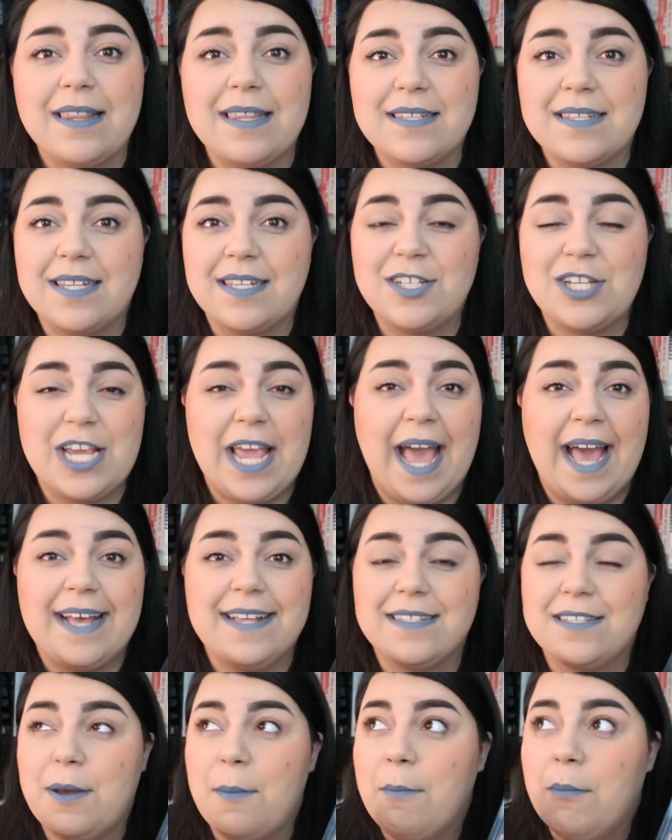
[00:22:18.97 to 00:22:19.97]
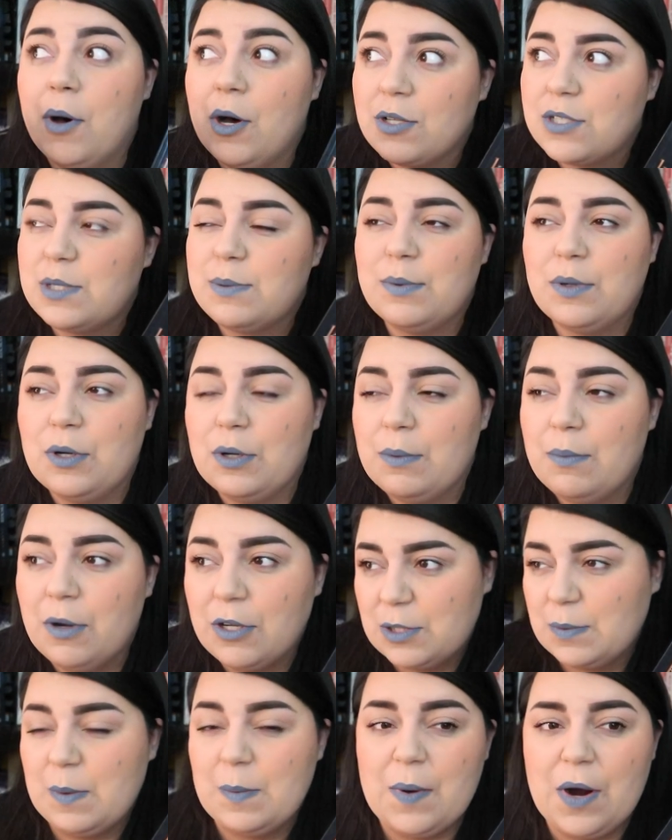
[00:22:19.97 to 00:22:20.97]
This, she has multiple,
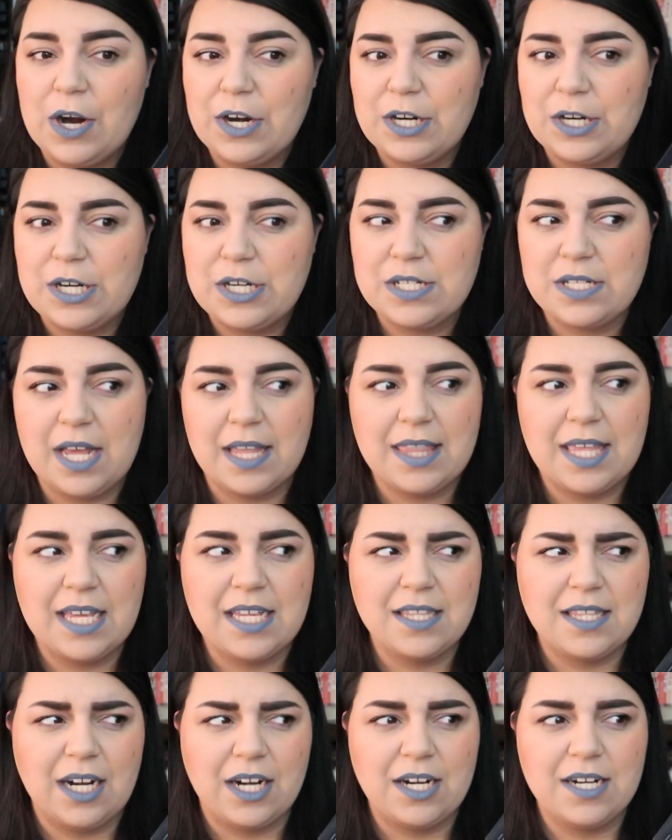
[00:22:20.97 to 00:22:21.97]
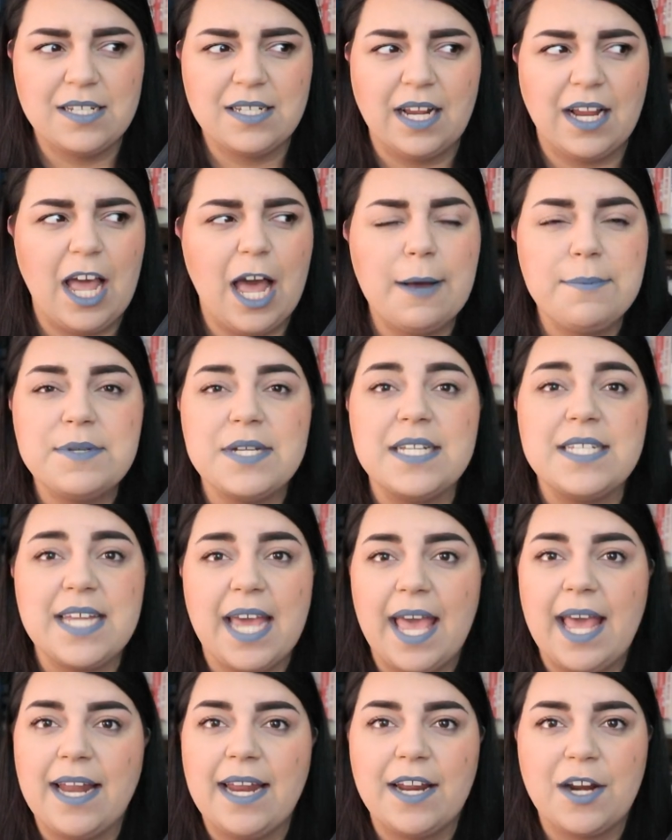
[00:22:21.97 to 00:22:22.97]
multiple partners. I think there is like up to
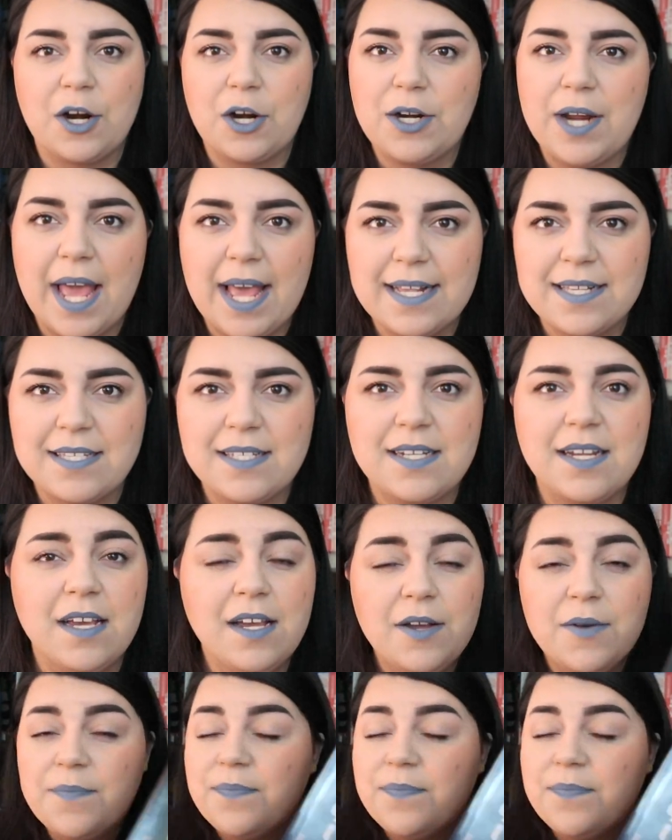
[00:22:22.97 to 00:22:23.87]
10 in her nest.